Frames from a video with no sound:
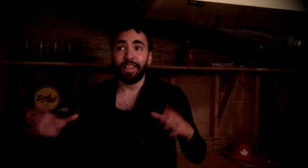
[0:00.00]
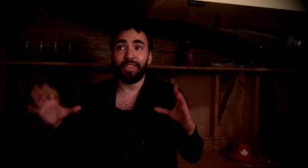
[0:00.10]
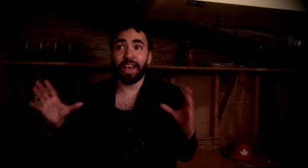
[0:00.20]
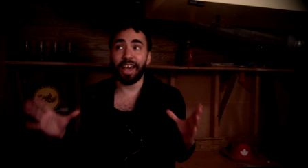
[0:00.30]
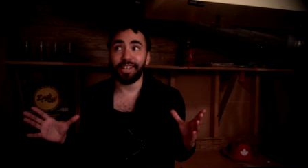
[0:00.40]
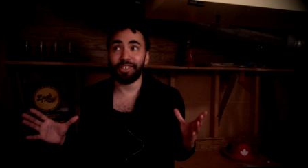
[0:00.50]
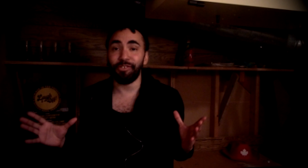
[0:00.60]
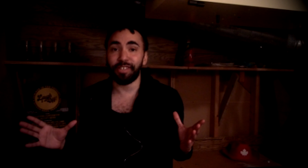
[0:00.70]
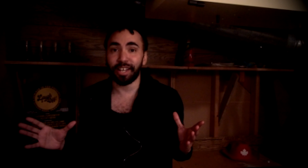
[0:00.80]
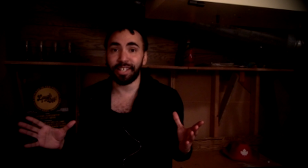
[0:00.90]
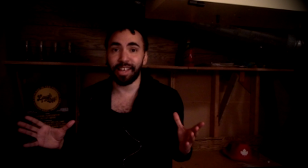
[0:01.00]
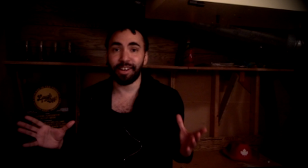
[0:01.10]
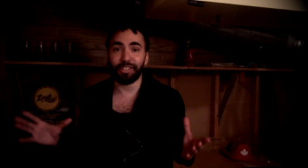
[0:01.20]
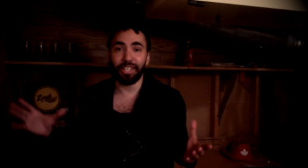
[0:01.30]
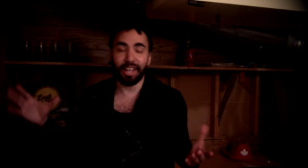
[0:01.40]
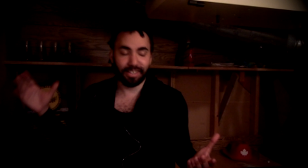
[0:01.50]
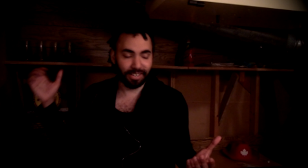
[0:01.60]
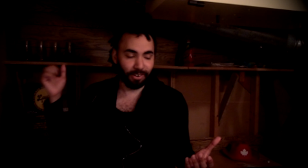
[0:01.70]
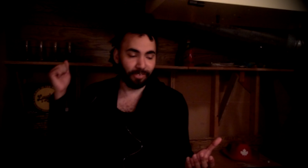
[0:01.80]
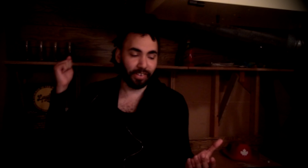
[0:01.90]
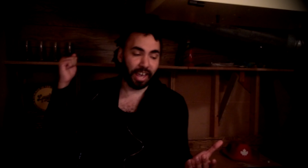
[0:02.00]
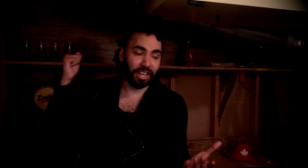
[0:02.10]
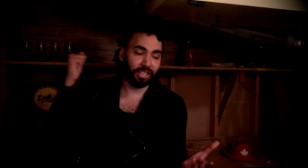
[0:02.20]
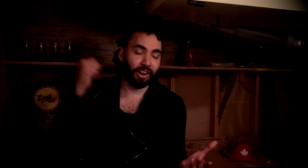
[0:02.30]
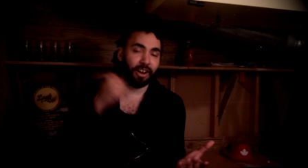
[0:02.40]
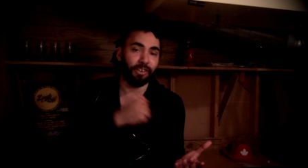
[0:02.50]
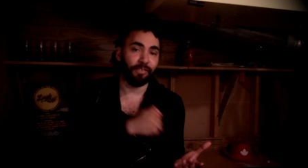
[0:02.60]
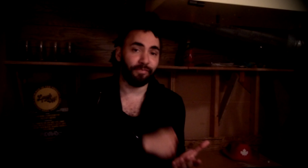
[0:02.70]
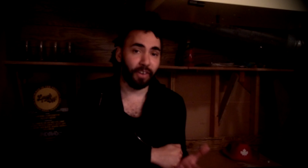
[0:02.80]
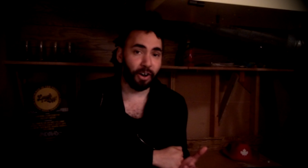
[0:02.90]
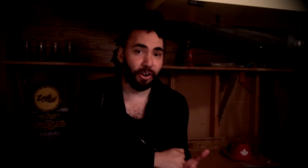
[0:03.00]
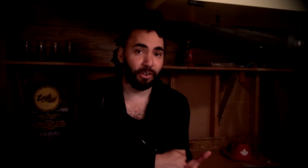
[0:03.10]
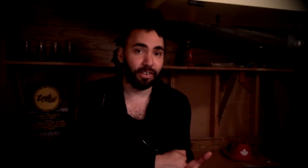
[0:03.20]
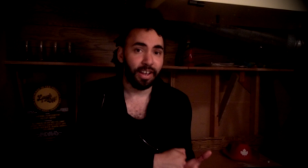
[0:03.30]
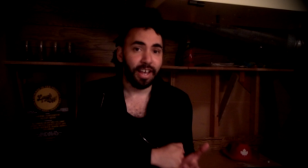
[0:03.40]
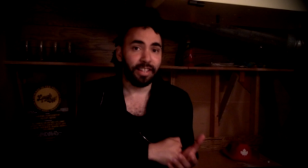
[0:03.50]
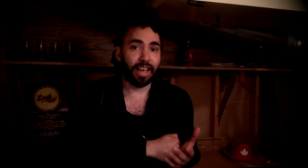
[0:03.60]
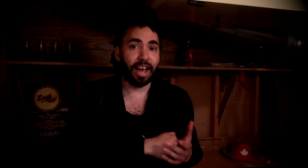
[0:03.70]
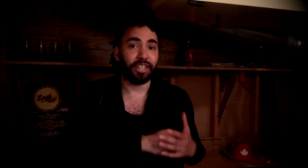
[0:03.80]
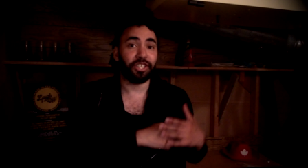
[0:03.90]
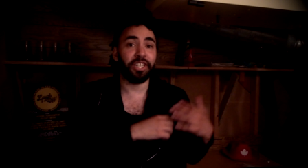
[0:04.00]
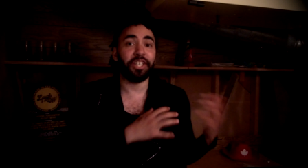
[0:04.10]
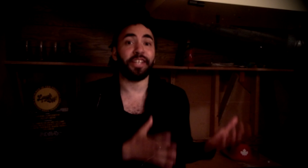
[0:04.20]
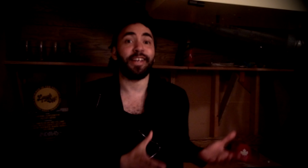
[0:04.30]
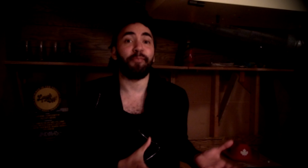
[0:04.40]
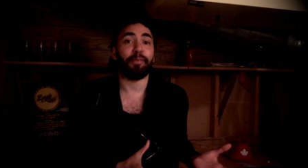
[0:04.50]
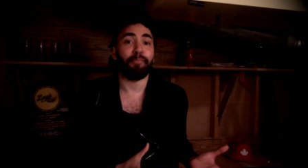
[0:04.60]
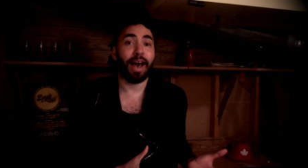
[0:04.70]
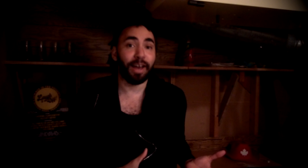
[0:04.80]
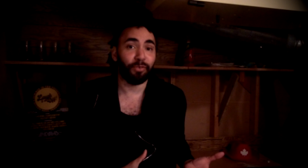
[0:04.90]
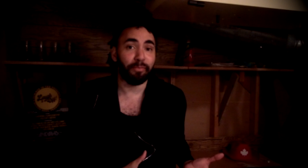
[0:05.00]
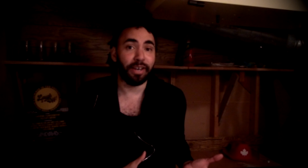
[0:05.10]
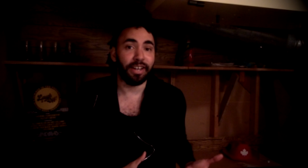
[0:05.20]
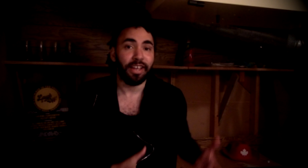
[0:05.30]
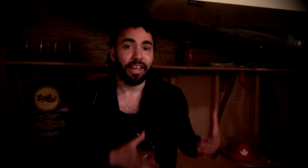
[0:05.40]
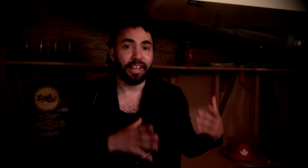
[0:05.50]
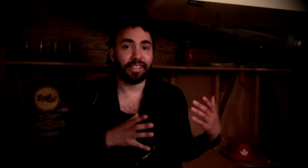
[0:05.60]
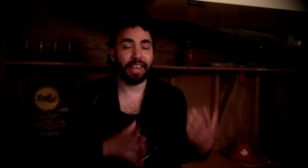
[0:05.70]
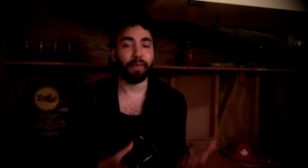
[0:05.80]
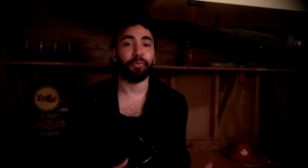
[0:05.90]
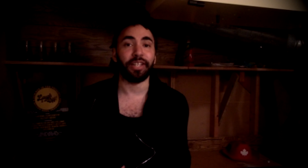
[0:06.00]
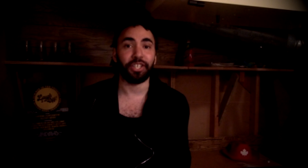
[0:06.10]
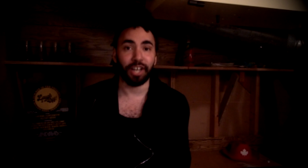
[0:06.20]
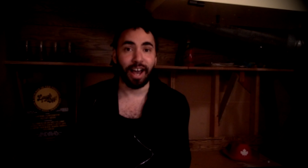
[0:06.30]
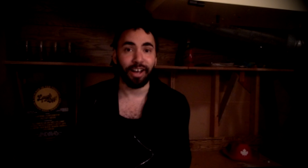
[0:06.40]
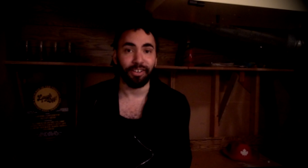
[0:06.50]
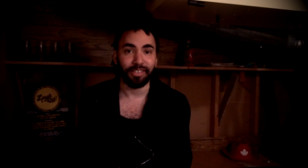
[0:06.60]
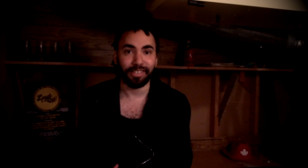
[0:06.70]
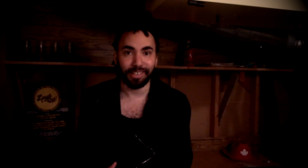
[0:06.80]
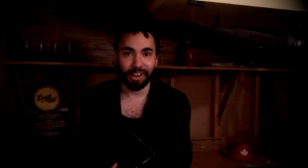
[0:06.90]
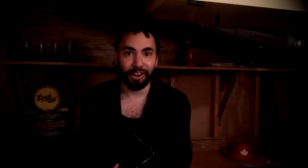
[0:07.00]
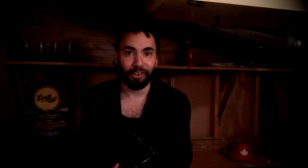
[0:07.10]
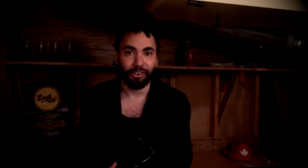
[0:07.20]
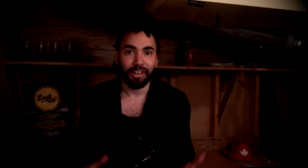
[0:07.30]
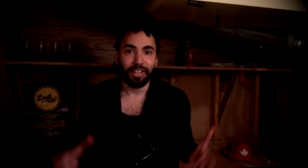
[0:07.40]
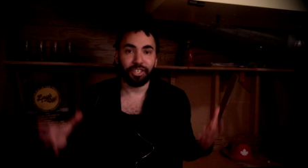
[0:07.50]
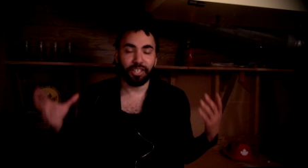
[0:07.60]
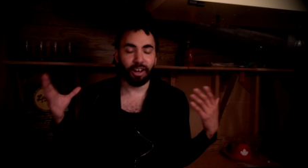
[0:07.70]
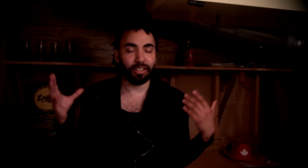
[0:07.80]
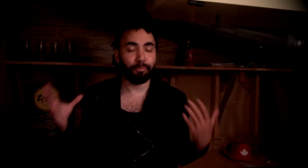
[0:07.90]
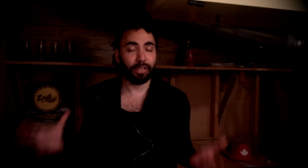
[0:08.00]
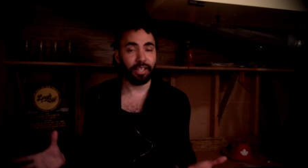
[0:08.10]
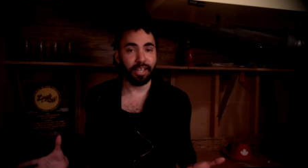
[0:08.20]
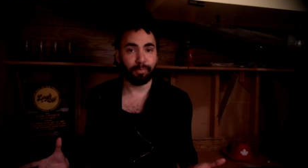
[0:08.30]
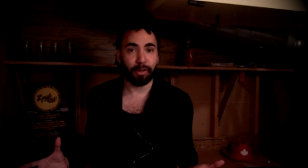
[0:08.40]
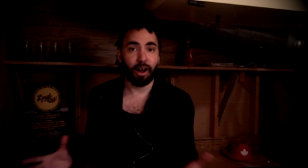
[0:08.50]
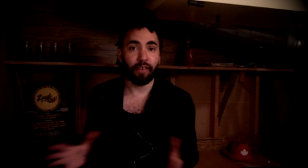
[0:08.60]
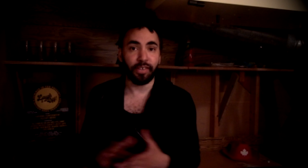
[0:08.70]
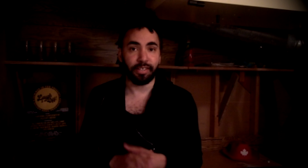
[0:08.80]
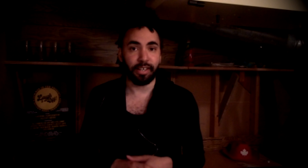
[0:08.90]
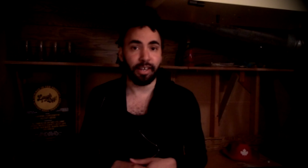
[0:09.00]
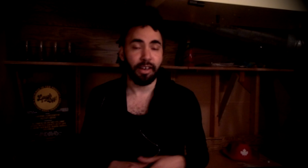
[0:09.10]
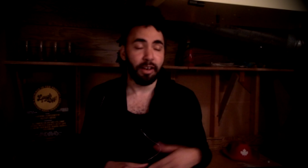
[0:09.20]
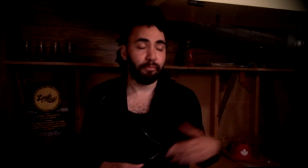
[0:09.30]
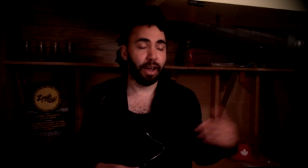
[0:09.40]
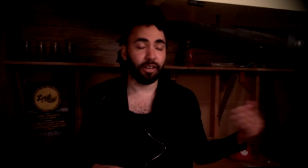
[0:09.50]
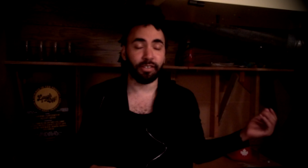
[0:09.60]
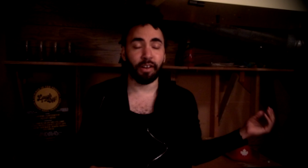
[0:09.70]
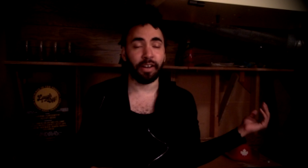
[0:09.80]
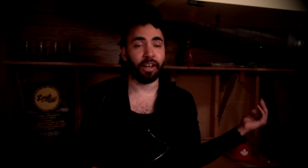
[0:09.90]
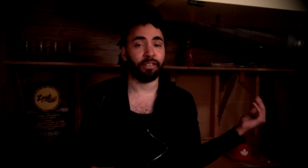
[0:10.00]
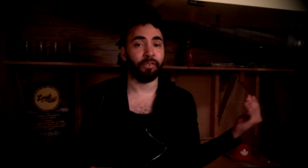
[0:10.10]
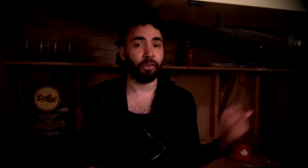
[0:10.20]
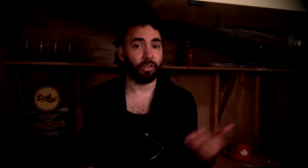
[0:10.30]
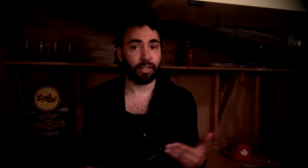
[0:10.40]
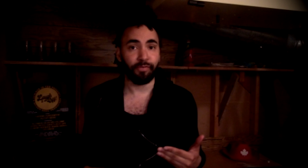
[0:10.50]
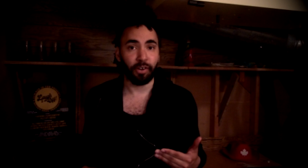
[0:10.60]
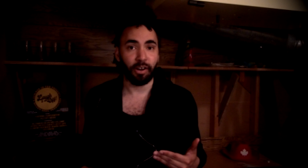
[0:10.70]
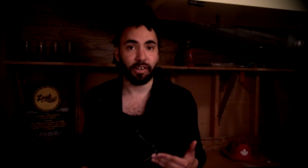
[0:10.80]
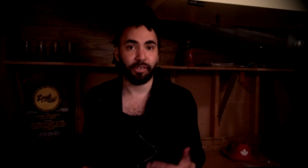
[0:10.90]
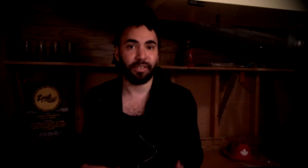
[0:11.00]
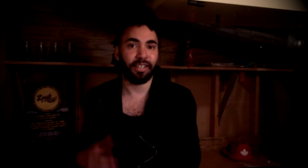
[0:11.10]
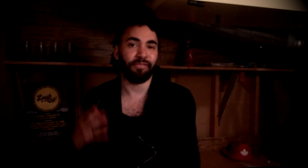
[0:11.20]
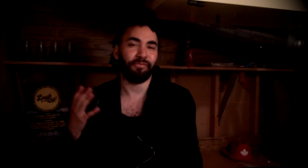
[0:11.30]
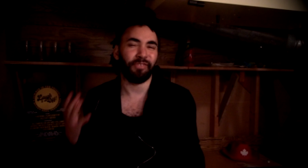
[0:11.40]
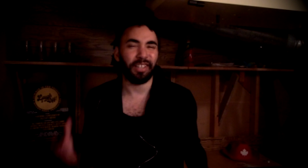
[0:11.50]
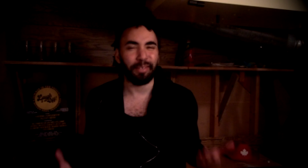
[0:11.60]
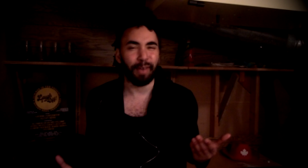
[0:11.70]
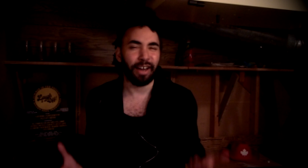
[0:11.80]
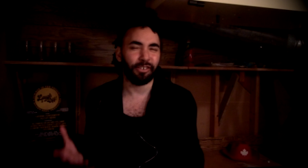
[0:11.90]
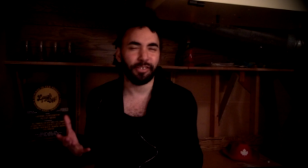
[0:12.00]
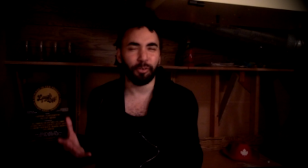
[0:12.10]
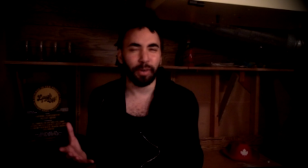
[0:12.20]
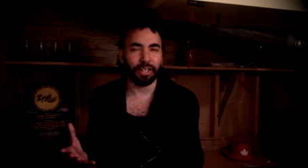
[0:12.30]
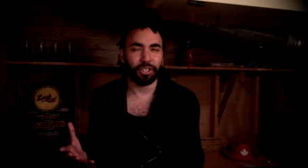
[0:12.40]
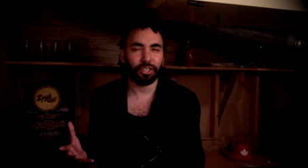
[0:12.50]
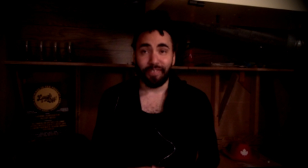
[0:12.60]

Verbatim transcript: Then, two seconds later, she gets the notification on her phone that she just helped a mad woman escape with a child. So, she called the police, but obviously, Michael's already on the road looking for her, so it didn't really matter so much.